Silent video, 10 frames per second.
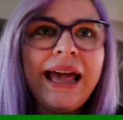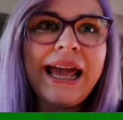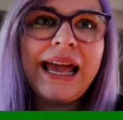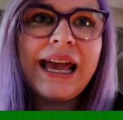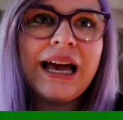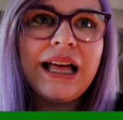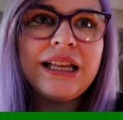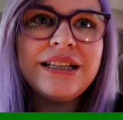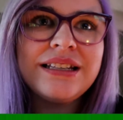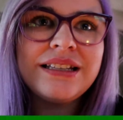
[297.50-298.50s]

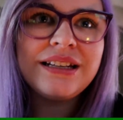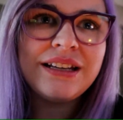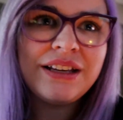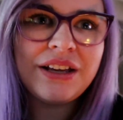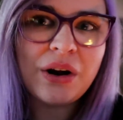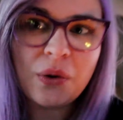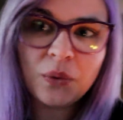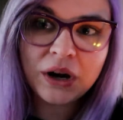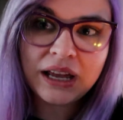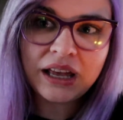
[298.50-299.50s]
and you know,
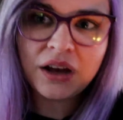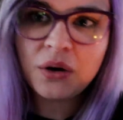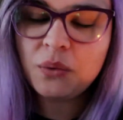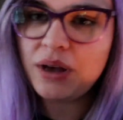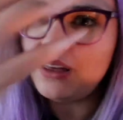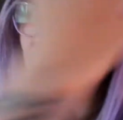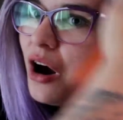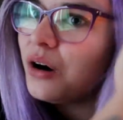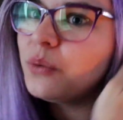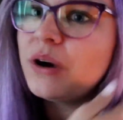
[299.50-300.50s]
working with
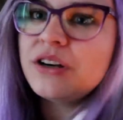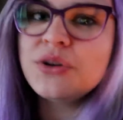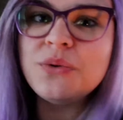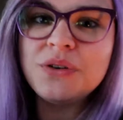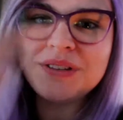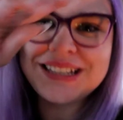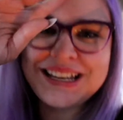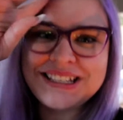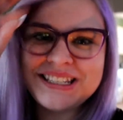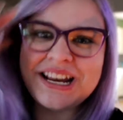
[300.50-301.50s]
hardware tools
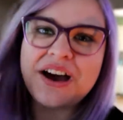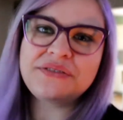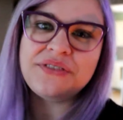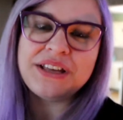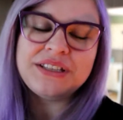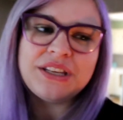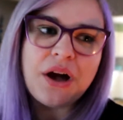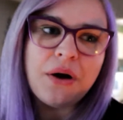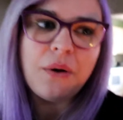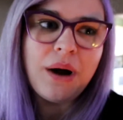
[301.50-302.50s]
and stuff. And
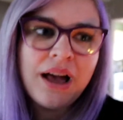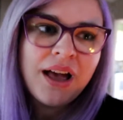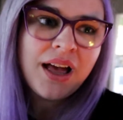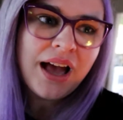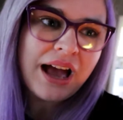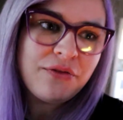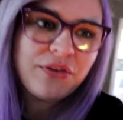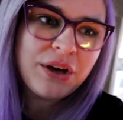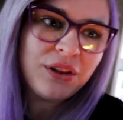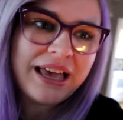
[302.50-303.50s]
so I
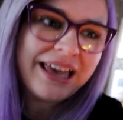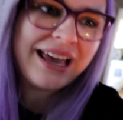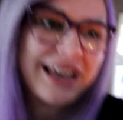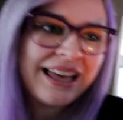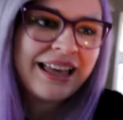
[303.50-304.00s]
feel like